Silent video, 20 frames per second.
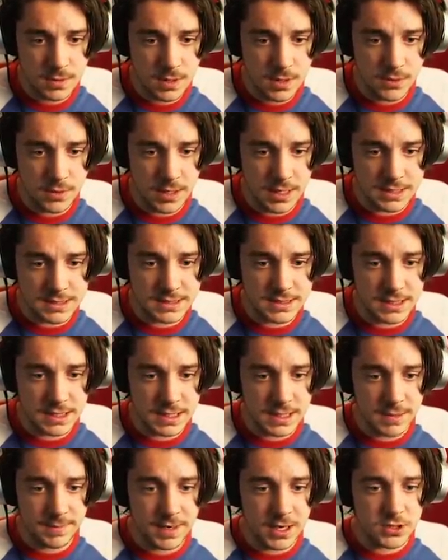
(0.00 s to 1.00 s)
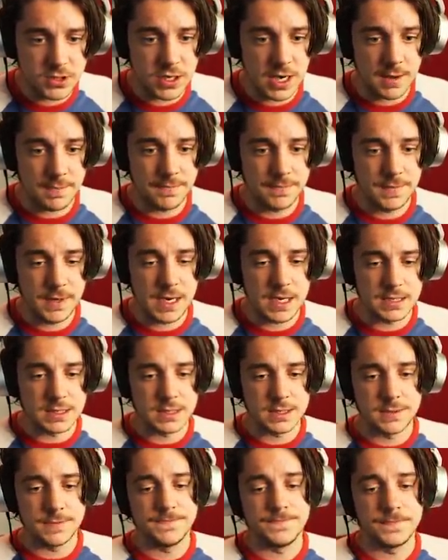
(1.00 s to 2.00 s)
Oh, He got stuck in the bear trap.
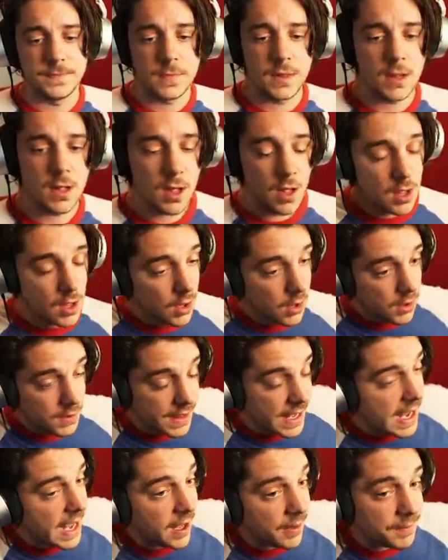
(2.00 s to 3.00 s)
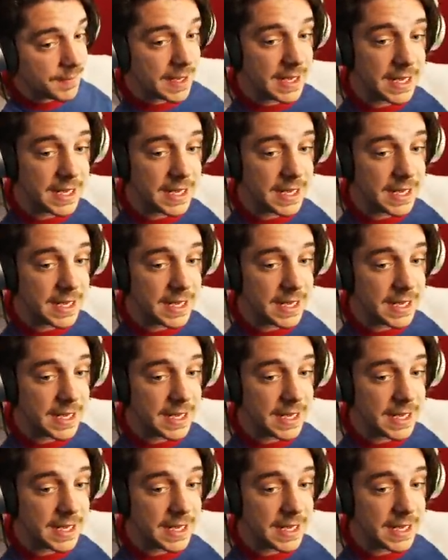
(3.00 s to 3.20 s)
Nice. Well, that helped